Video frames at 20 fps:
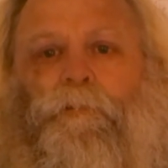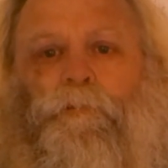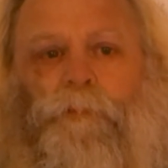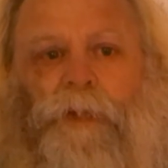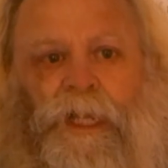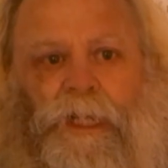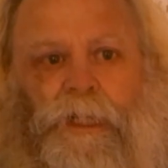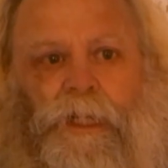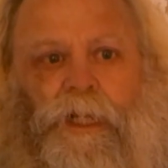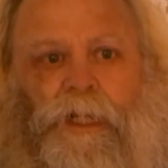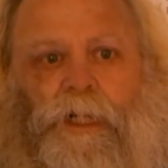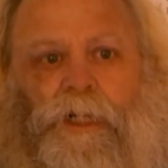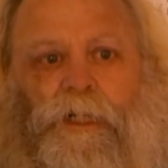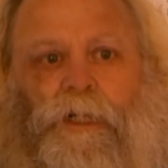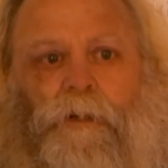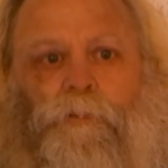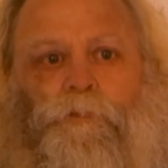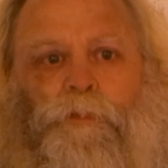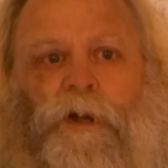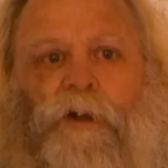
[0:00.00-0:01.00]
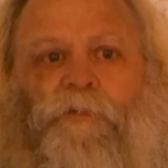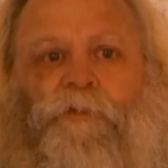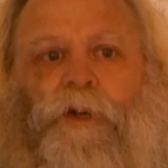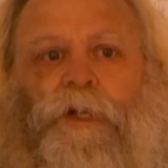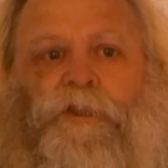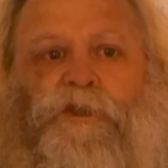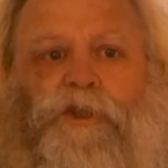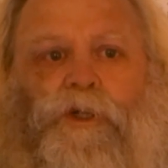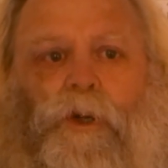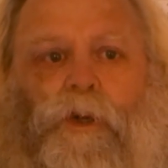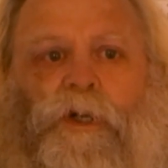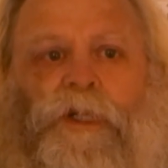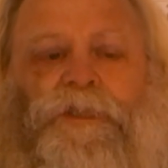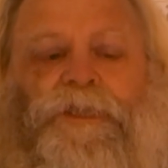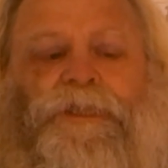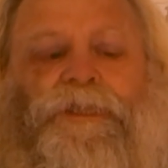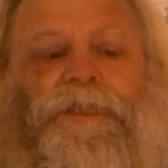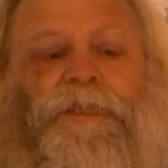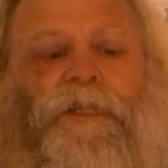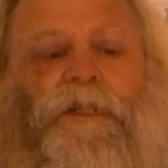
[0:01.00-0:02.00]
Making it a perfect choice
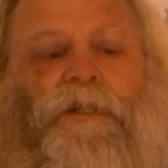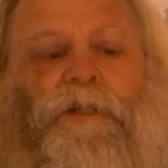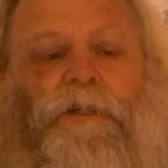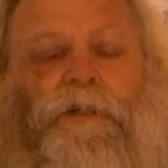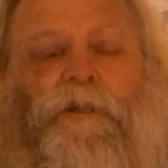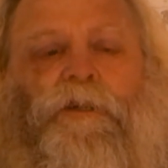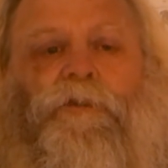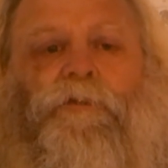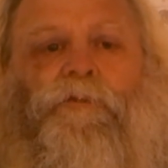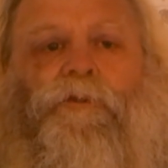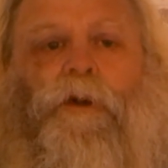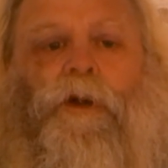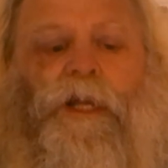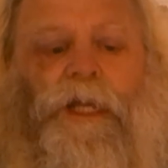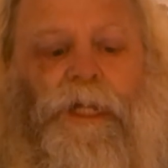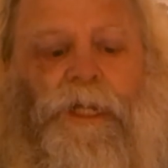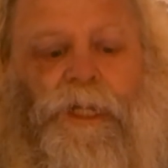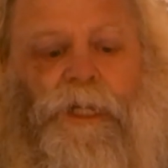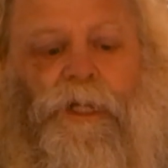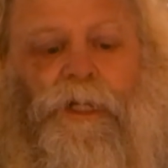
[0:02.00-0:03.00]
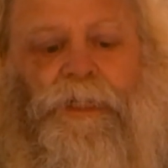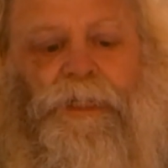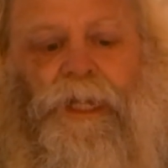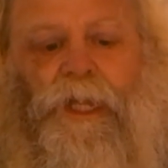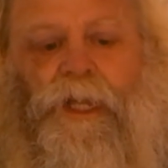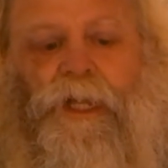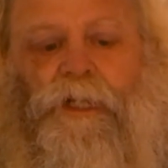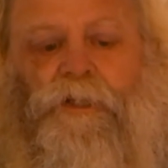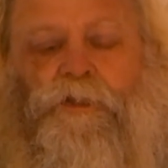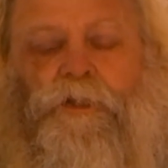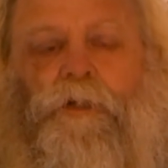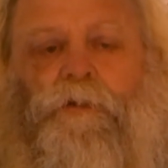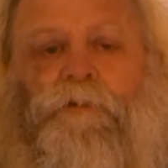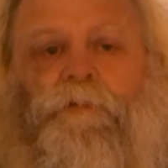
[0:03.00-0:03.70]
for any occasion.